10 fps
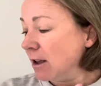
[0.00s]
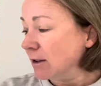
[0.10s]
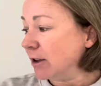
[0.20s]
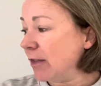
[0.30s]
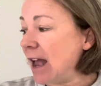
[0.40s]

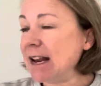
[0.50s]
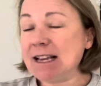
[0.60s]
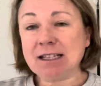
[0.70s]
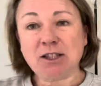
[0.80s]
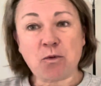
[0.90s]
So that
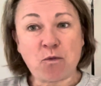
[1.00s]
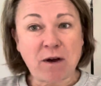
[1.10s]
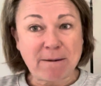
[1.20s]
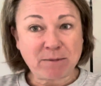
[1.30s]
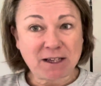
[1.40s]
is the
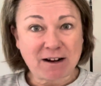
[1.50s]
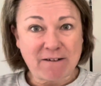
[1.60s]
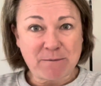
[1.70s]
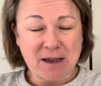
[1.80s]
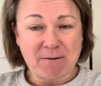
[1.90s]
whips that
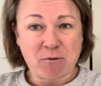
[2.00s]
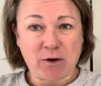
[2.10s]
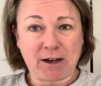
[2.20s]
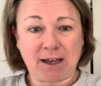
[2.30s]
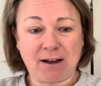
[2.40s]
I've been
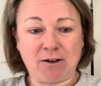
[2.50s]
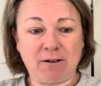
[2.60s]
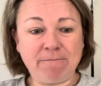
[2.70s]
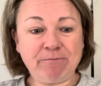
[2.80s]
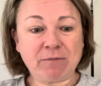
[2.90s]
working
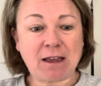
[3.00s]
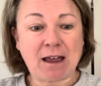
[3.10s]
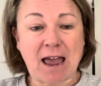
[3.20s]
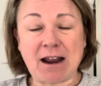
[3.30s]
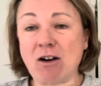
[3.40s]
on,
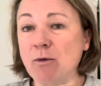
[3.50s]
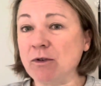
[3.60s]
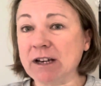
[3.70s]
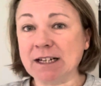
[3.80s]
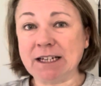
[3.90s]
and I
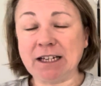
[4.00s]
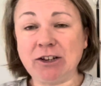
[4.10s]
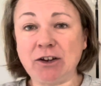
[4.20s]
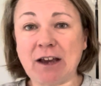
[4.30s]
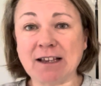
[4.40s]
will
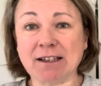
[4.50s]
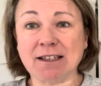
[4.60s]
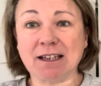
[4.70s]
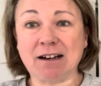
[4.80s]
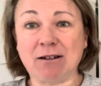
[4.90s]
continue, as I
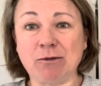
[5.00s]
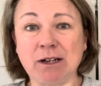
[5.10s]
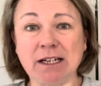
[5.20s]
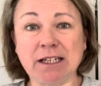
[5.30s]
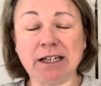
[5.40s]
said, I will
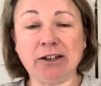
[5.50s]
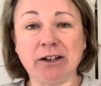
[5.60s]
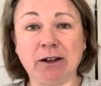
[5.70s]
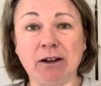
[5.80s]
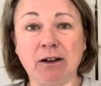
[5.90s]
continue
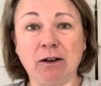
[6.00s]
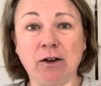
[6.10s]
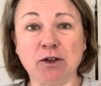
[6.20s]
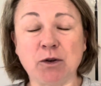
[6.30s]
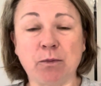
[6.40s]

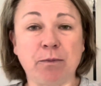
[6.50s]
to